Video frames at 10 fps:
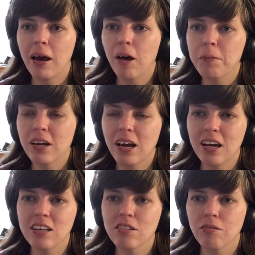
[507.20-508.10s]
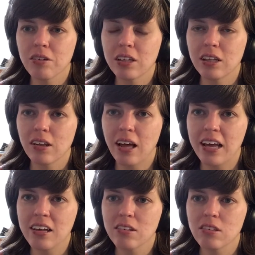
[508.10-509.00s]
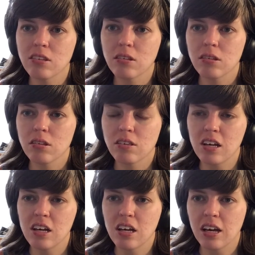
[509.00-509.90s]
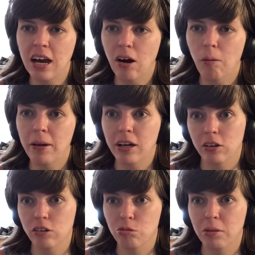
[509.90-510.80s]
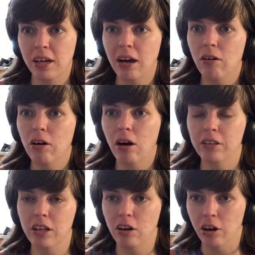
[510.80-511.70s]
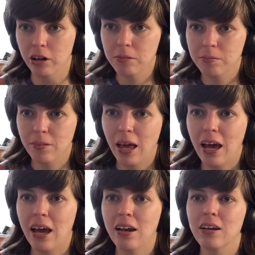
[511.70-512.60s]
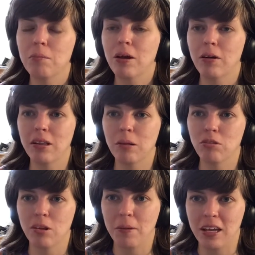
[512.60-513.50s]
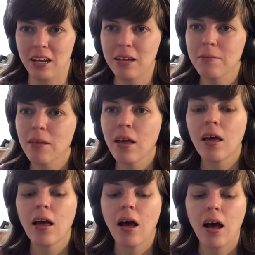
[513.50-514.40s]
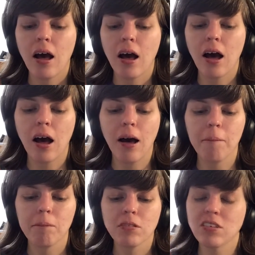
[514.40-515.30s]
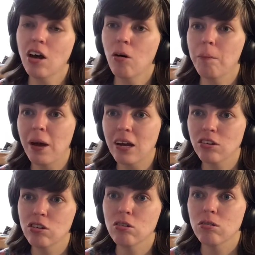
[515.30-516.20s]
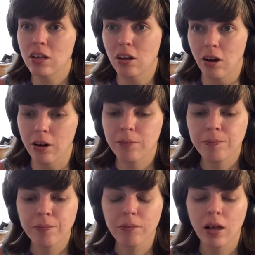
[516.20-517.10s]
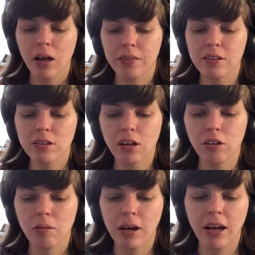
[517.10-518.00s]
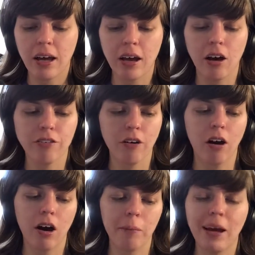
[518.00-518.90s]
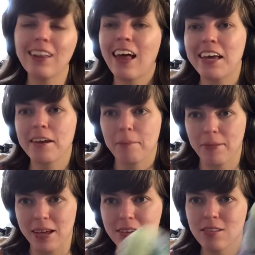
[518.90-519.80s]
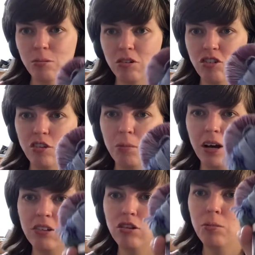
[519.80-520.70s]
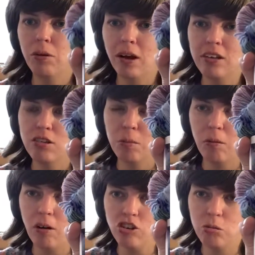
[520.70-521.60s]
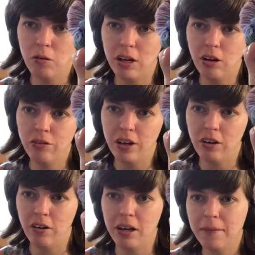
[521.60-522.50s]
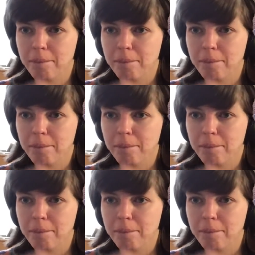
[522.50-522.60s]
hope you guys really liked seeing how my colors play out on the yarn and comparing them to the painting. So back to the yarn. This colorway I offer on my light base, which is my 2-ply superwash merino fingering,